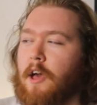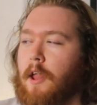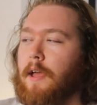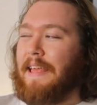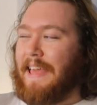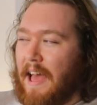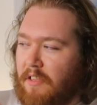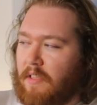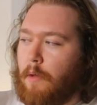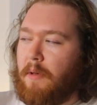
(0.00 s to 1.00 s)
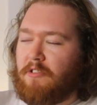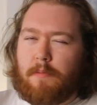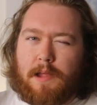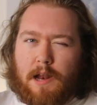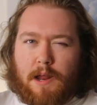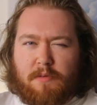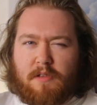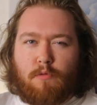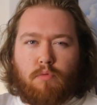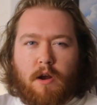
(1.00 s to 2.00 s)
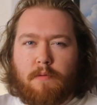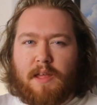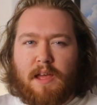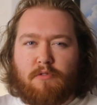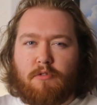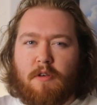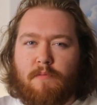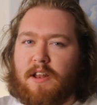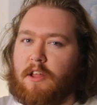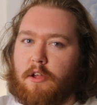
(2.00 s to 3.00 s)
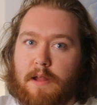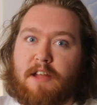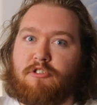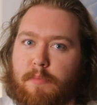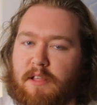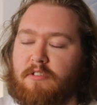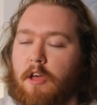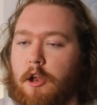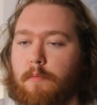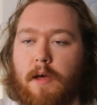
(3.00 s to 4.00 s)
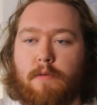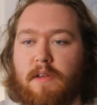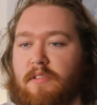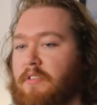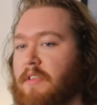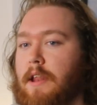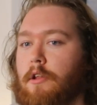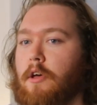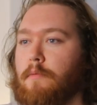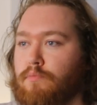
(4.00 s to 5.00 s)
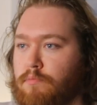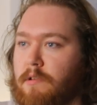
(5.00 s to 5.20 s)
And I guess there must have been a limited run of these or something that had actually been signed by 50 Cent that